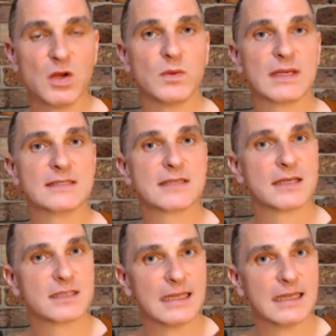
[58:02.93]
We can
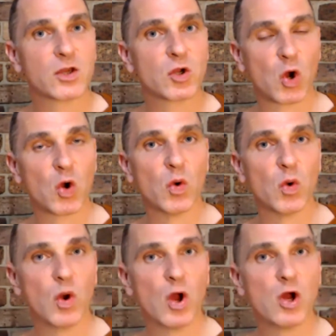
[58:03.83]
start to let
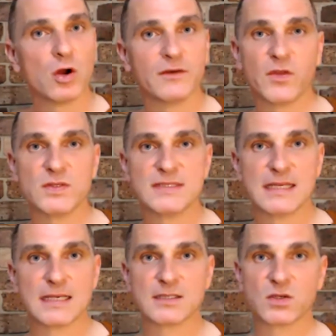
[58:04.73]
go of those
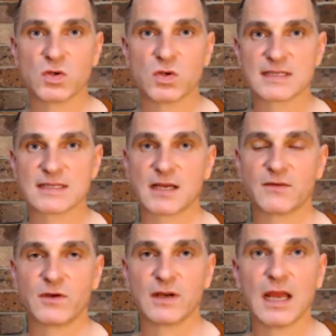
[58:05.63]
things that cause us
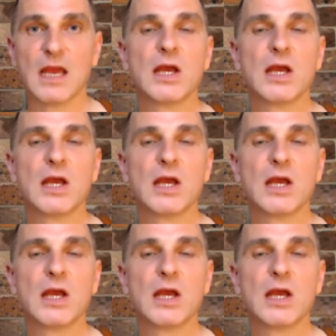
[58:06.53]
suffering.